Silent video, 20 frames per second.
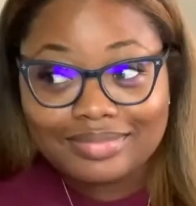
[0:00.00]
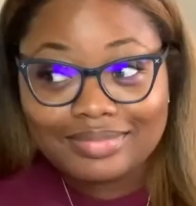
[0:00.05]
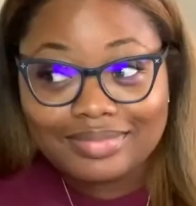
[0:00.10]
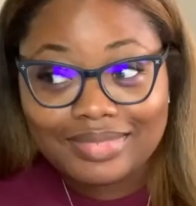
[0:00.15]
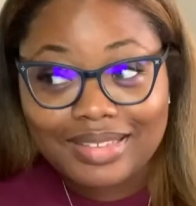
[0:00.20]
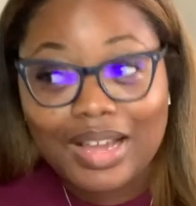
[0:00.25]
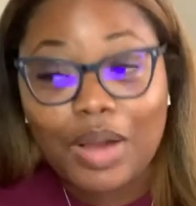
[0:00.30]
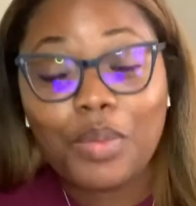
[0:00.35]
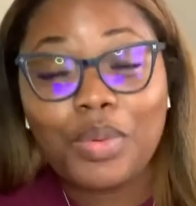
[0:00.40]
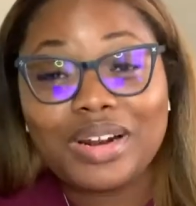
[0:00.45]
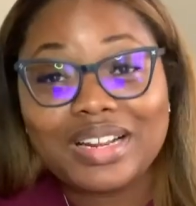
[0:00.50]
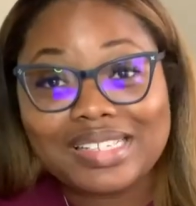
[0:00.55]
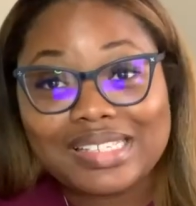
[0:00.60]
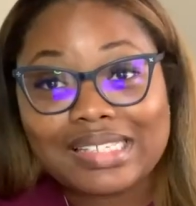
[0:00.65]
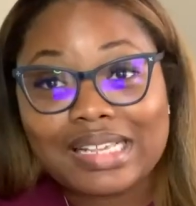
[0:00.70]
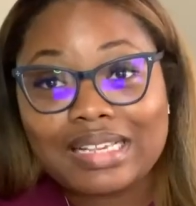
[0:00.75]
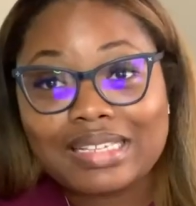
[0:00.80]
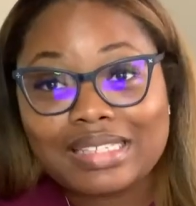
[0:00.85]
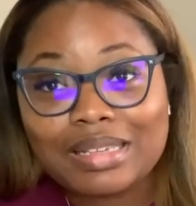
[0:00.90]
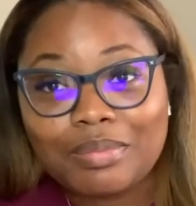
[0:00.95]
I want to
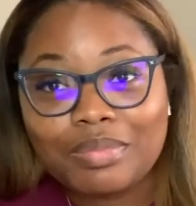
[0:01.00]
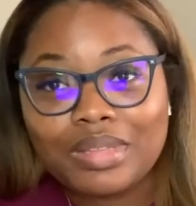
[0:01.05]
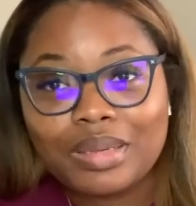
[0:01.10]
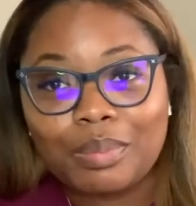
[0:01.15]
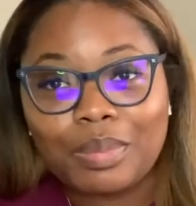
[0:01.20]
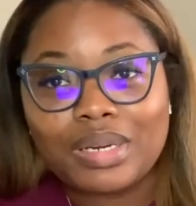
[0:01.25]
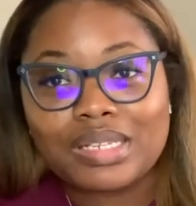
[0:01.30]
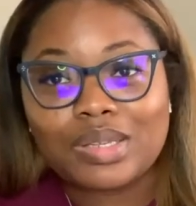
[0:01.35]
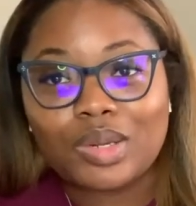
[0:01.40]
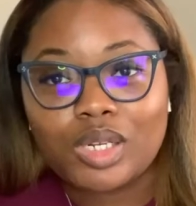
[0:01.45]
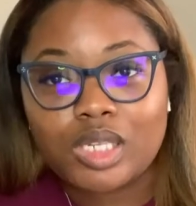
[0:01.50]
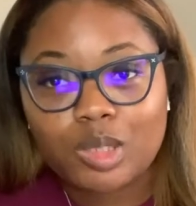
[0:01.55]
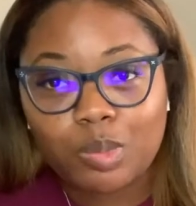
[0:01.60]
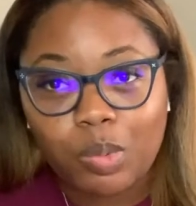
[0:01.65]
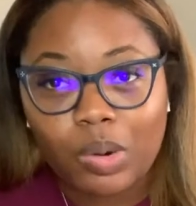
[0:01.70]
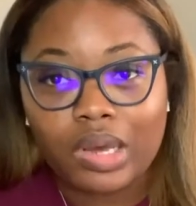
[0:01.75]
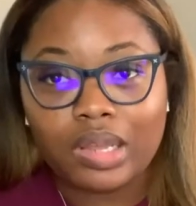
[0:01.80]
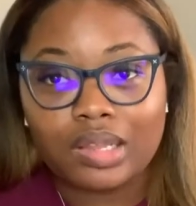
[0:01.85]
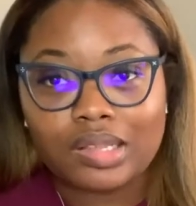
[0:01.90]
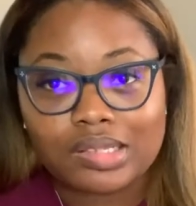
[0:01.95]
say something, but it's going to
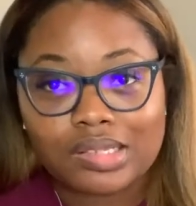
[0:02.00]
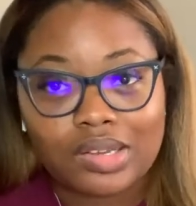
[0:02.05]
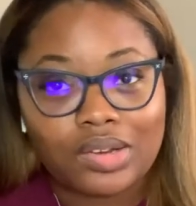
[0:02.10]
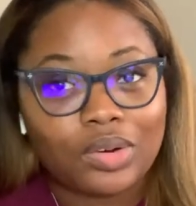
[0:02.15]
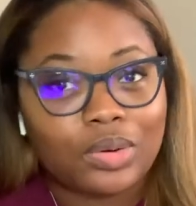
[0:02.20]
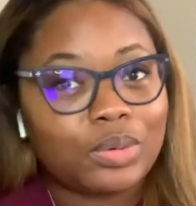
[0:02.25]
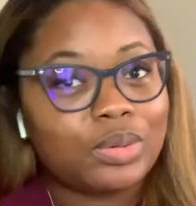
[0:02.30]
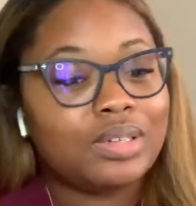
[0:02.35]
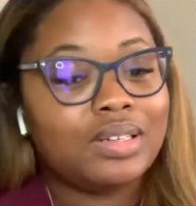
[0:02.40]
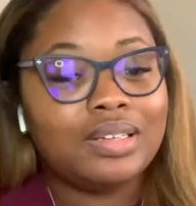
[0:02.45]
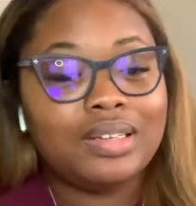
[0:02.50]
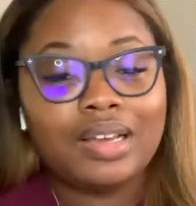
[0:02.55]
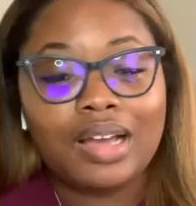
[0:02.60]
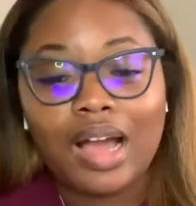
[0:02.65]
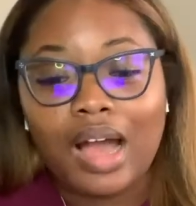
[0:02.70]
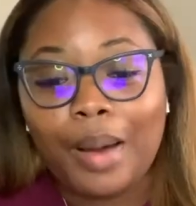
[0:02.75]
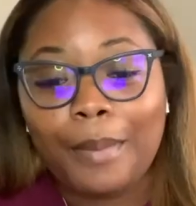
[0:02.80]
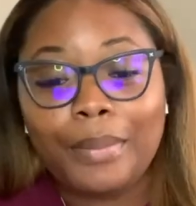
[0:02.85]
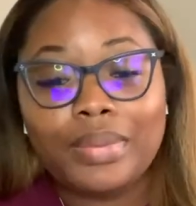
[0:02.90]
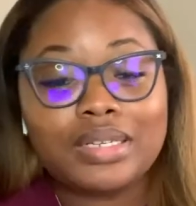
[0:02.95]
spoil it. So
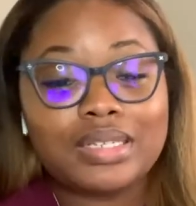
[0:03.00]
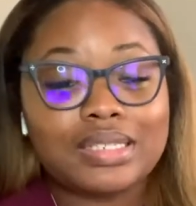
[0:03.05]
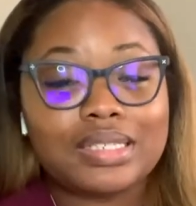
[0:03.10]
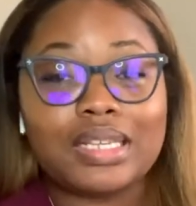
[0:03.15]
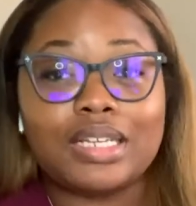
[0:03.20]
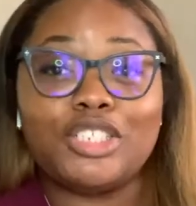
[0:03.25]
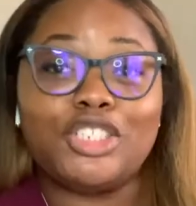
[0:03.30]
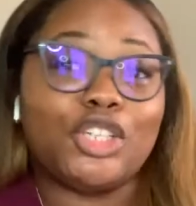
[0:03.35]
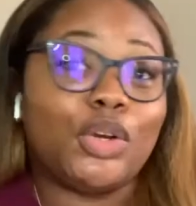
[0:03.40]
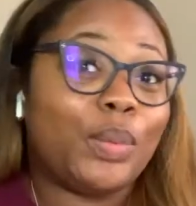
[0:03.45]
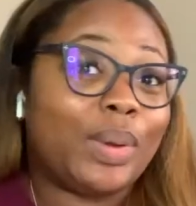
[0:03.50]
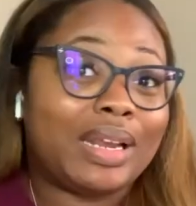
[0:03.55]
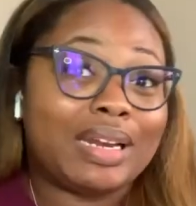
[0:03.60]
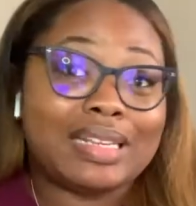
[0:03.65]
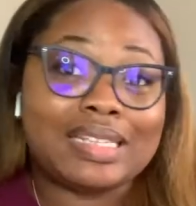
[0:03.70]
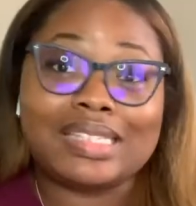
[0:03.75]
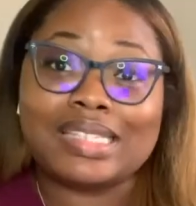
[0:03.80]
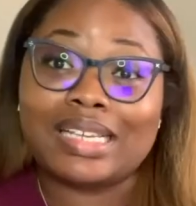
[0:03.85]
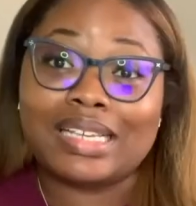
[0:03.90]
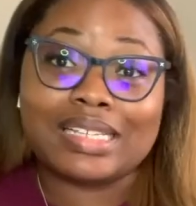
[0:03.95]
I'm going to just say Joanna,
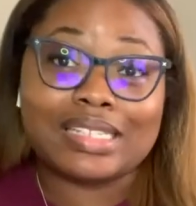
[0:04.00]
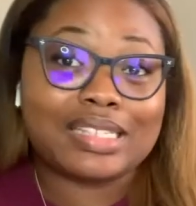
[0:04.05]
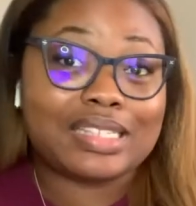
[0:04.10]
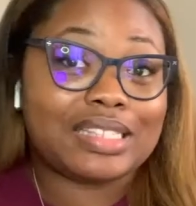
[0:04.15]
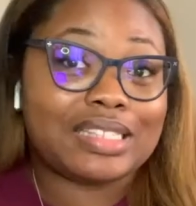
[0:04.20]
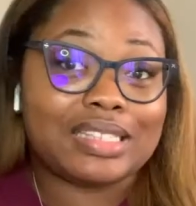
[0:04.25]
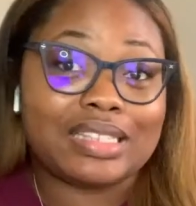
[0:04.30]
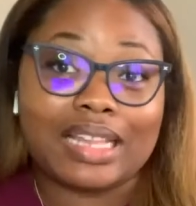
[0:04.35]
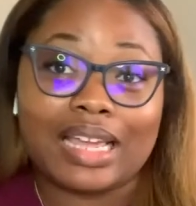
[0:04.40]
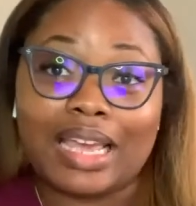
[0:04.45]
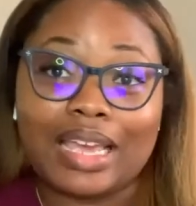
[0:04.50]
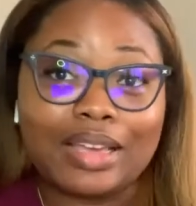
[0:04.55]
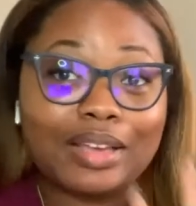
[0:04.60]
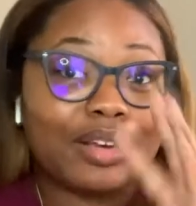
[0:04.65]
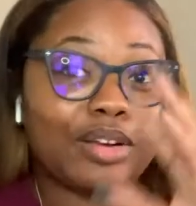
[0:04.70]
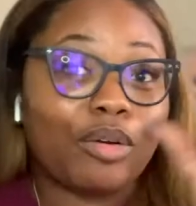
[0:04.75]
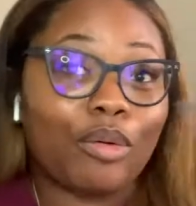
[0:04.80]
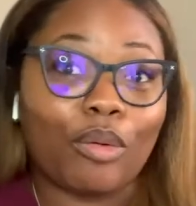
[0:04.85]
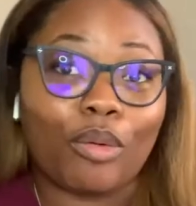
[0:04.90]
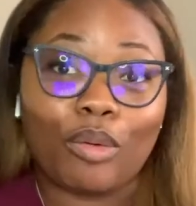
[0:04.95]
sis, like,
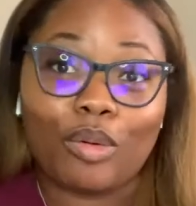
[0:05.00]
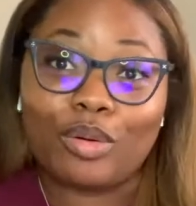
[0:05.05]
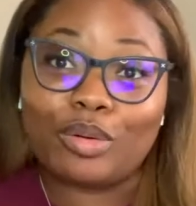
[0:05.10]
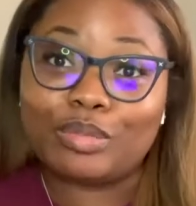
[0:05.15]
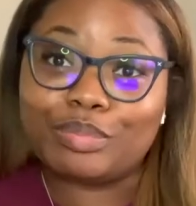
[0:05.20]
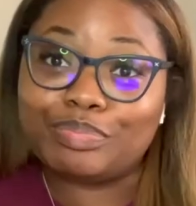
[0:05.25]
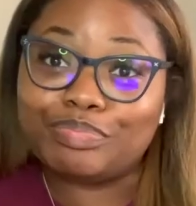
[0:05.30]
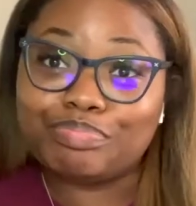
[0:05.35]
girl.